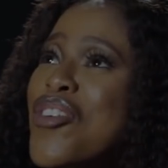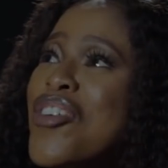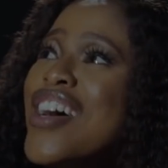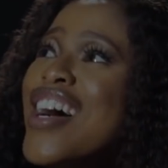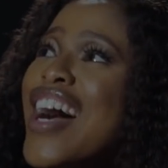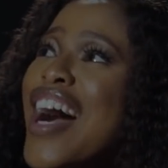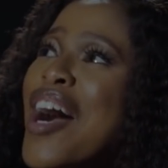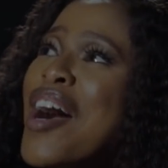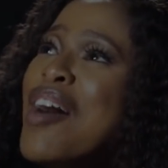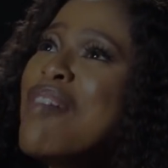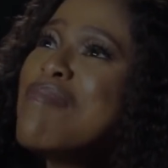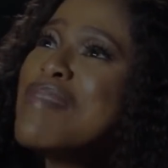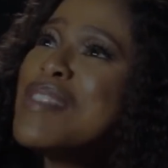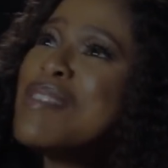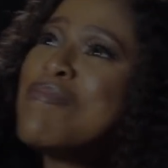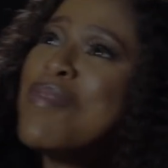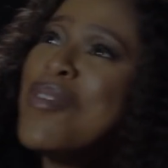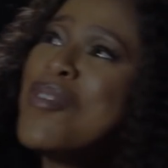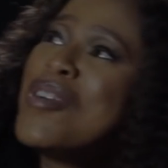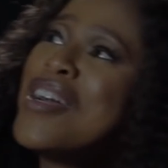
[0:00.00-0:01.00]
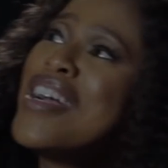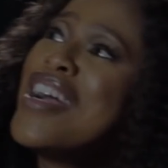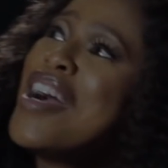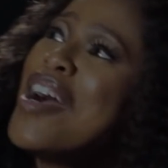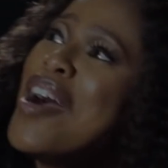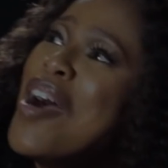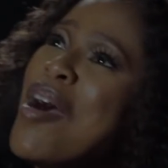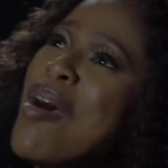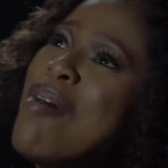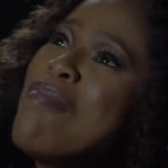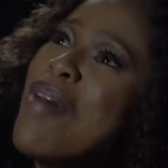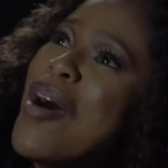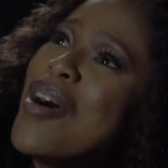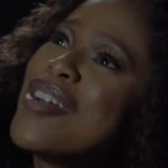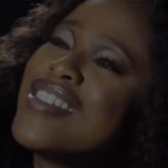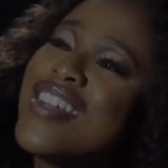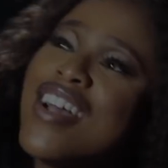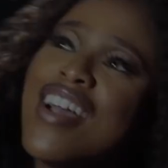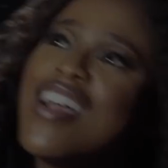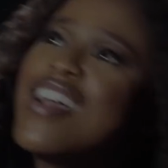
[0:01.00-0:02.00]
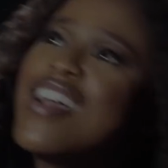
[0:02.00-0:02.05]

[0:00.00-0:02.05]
I almost spoke about.